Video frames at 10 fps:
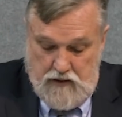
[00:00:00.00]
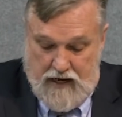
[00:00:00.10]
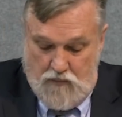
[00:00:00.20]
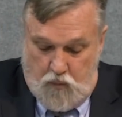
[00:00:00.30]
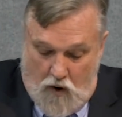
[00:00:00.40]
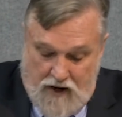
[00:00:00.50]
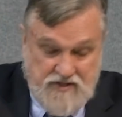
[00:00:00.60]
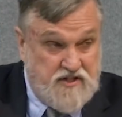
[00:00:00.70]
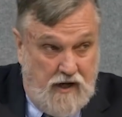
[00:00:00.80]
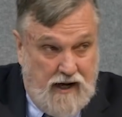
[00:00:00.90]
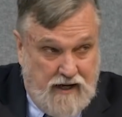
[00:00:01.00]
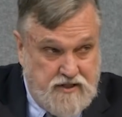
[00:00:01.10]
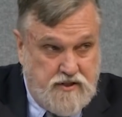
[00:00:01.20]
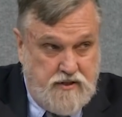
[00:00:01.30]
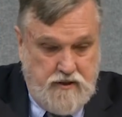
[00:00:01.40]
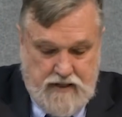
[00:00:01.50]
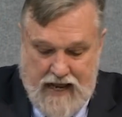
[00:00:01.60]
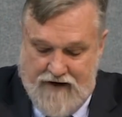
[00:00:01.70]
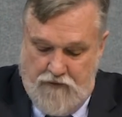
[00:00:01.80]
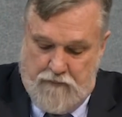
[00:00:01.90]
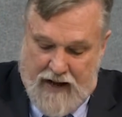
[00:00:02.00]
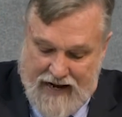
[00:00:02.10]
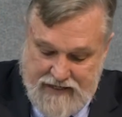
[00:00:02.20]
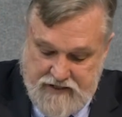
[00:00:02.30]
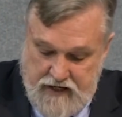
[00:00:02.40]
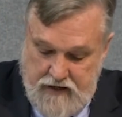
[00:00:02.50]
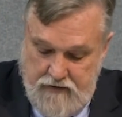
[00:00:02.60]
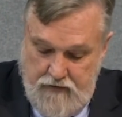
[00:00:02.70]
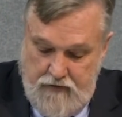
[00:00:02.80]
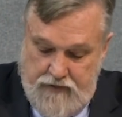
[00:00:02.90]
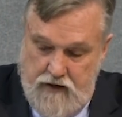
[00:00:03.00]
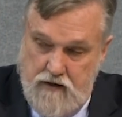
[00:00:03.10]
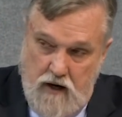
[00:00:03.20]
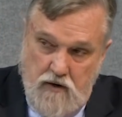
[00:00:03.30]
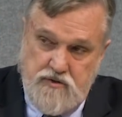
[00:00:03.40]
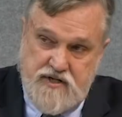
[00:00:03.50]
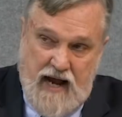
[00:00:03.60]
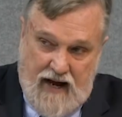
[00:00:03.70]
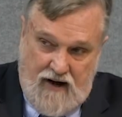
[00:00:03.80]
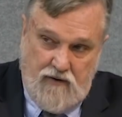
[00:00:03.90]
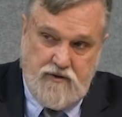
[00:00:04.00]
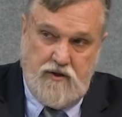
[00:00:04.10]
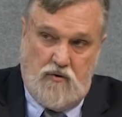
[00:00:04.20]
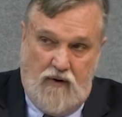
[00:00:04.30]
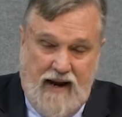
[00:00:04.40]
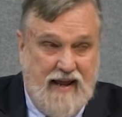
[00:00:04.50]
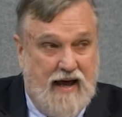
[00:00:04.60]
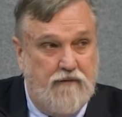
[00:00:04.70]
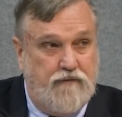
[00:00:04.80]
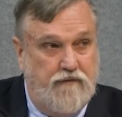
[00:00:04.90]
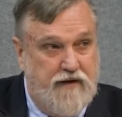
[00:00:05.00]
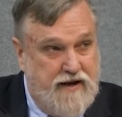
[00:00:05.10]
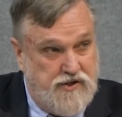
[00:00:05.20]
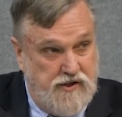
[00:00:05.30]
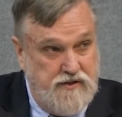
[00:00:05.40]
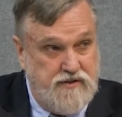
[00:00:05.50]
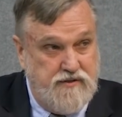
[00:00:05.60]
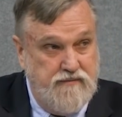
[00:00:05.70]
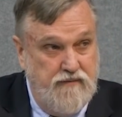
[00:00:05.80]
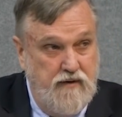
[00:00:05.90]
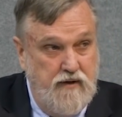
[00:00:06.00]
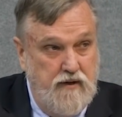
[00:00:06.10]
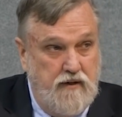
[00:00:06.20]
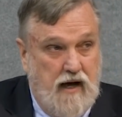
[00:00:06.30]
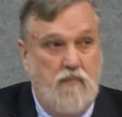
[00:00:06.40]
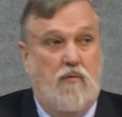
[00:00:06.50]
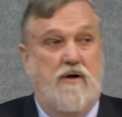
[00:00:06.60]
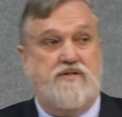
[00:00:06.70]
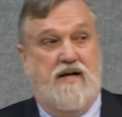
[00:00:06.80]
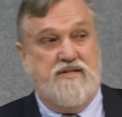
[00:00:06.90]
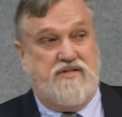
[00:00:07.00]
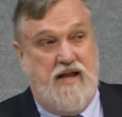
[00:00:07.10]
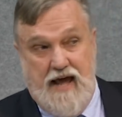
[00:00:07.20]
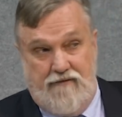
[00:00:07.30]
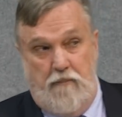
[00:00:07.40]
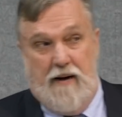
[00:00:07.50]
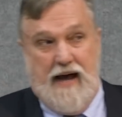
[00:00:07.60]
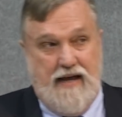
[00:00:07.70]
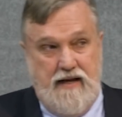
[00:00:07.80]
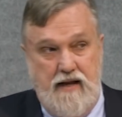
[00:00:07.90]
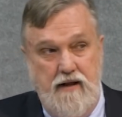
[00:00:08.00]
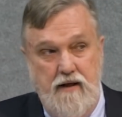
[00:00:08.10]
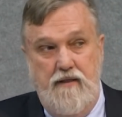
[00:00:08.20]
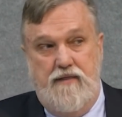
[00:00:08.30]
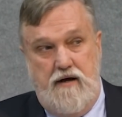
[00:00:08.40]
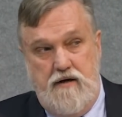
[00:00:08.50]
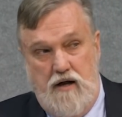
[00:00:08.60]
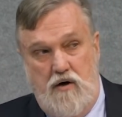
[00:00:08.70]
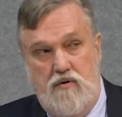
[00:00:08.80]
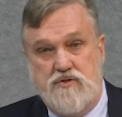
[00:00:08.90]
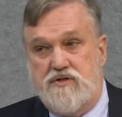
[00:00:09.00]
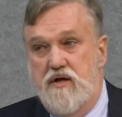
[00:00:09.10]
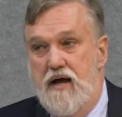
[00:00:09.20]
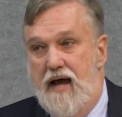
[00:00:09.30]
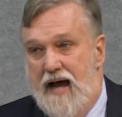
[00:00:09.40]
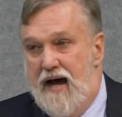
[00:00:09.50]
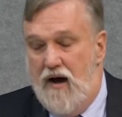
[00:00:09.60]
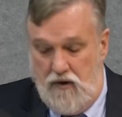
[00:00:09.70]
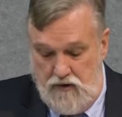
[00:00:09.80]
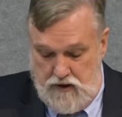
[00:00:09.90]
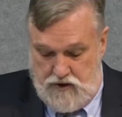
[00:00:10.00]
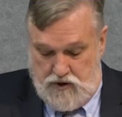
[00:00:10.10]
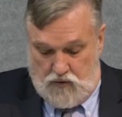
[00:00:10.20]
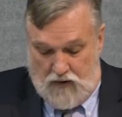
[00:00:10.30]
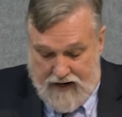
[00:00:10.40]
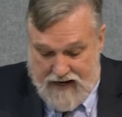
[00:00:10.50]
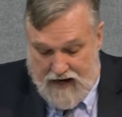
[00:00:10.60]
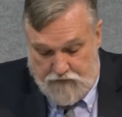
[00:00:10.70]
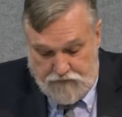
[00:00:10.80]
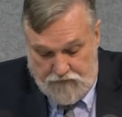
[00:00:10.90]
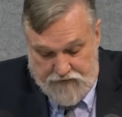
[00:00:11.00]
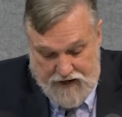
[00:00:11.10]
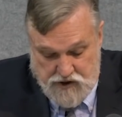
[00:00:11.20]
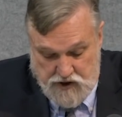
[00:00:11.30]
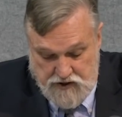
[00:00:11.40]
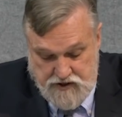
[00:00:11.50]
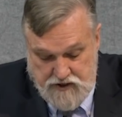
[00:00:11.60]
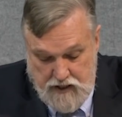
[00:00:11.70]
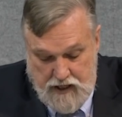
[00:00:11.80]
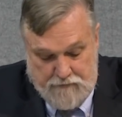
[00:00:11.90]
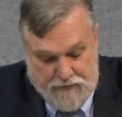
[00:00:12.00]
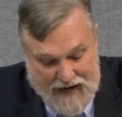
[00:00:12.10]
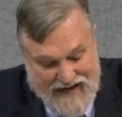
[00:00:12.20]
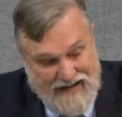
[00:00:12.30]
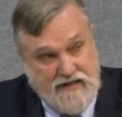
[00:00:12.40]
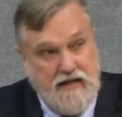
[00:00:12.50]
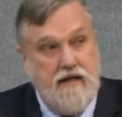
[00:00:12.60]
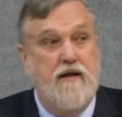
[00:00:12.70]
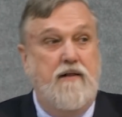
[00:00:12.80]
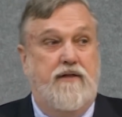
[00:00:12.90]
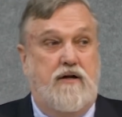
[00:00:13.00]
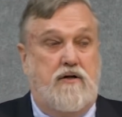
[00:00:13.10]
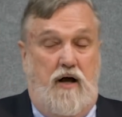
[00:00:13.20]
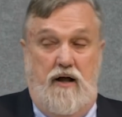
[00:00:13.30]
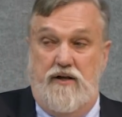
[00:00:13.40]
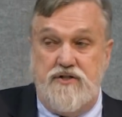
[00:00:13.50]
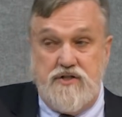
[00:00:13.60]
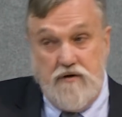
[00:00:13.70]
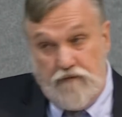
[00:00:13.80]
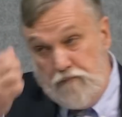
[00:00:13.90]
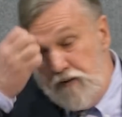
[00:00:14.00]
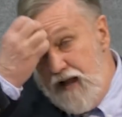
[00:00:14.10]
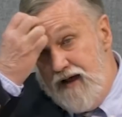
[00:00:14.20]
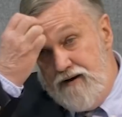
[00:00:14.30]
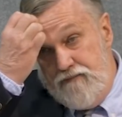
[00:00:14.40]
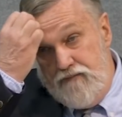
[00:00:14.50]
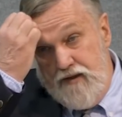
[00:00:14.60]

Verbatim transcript: God wants us to have a piety that knows how to cry out for vengeance. God wants us to have a piety that knows how to cry out for vengeance, a piety that calls for blood.